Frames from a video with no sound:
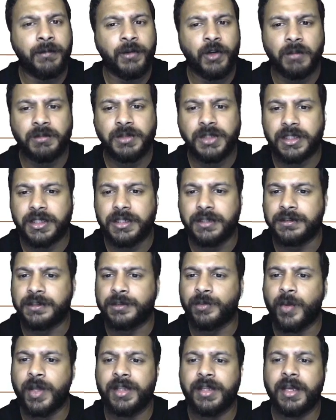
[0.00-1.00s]
objectives
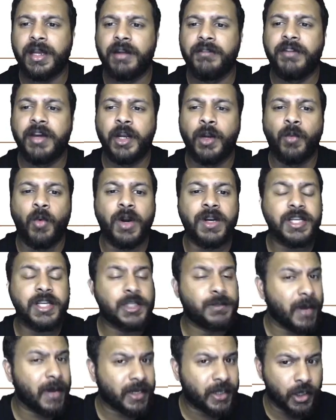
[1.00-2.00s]
when they are aware of what is
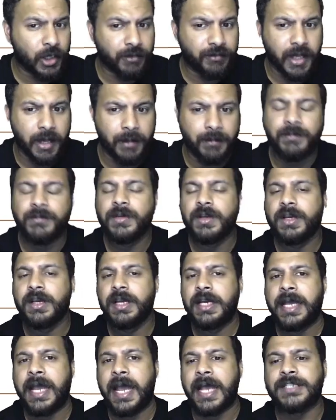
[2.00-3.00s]
expected of them,
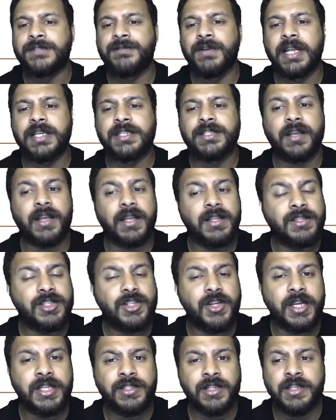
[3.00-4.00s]
as well as the
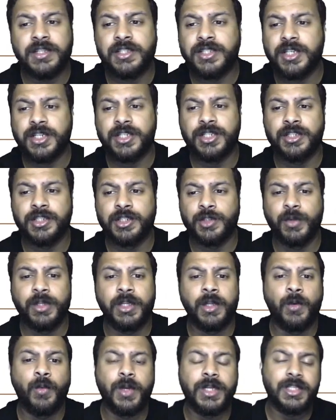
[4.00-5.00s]
constraints and restrictions
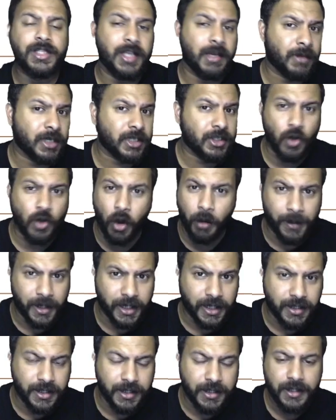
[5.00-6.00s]
within which they must
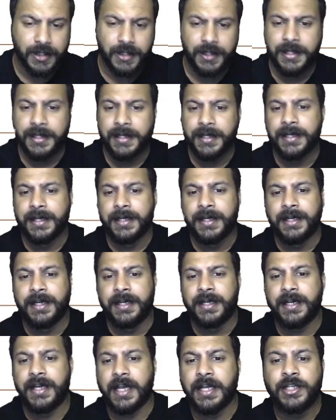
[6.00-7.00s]
operate.
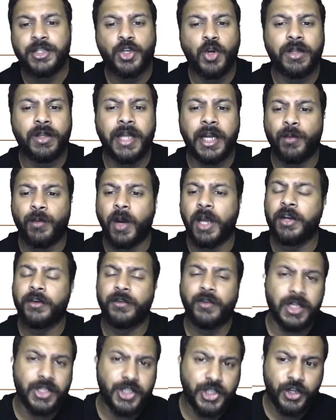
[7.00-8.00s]
Ensure that while you're
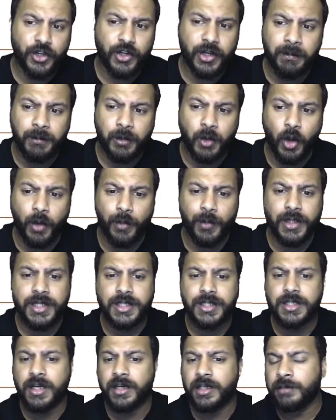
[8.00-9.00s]
trusting your employee with a
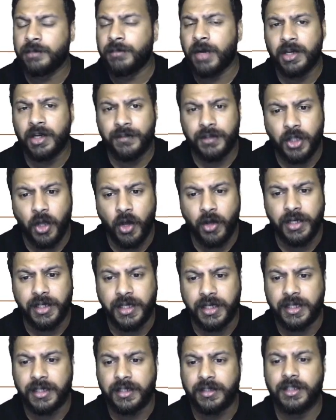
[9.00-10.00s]
certain amount of
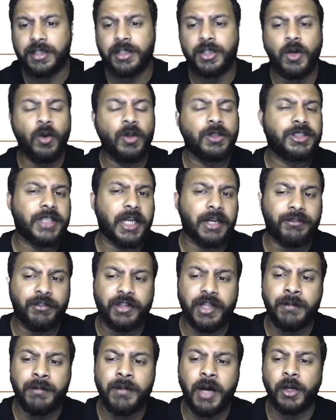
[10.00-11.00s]
authority, the goals set for
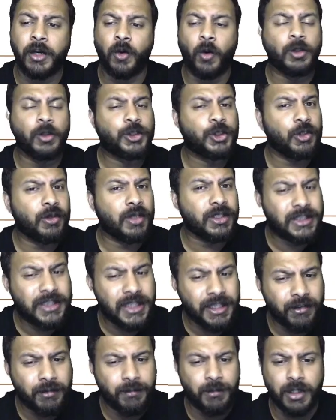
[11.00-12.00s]
them are also
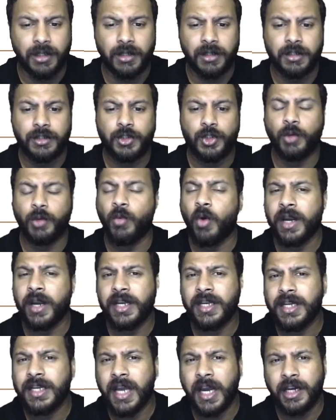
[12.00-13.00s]
achievable to avoid
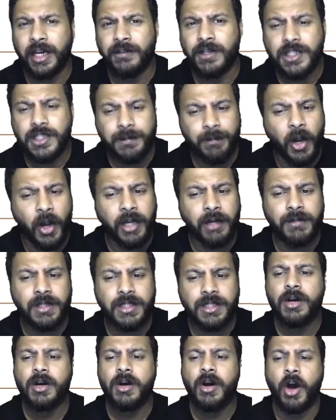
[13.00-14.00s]
any kind of
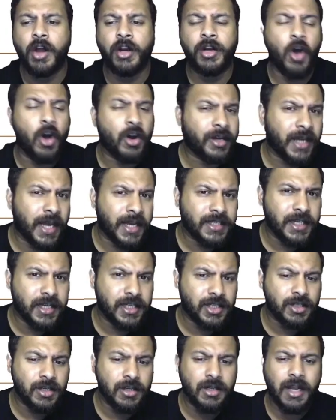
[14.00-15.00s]
disappointments on an
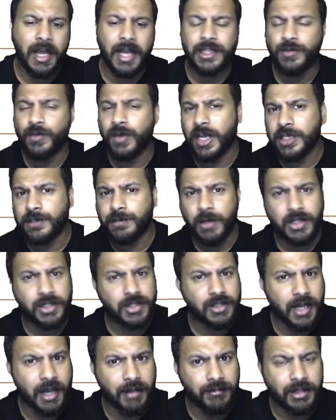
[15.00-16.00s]
organizational as well as
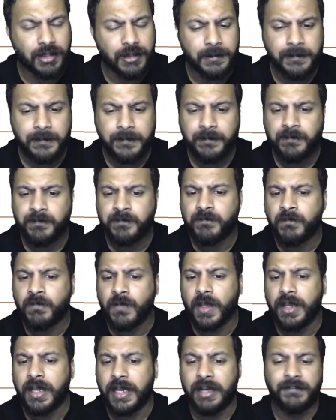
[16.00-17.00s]
personal level.
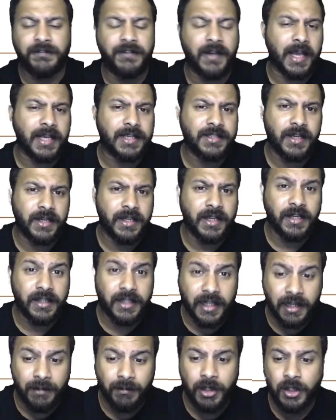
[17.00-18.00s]
In fact, setting
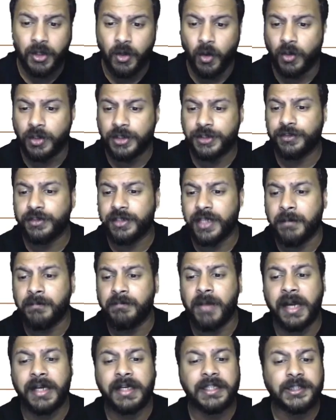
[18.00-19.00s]
attainable goals for them
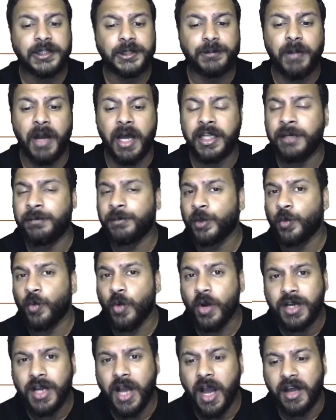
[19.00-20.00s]
might inspire them to
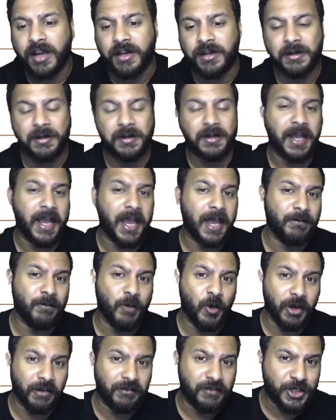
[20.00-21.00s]
work hard and
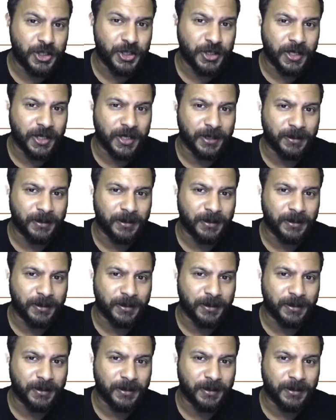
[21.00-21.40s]
more efficiently.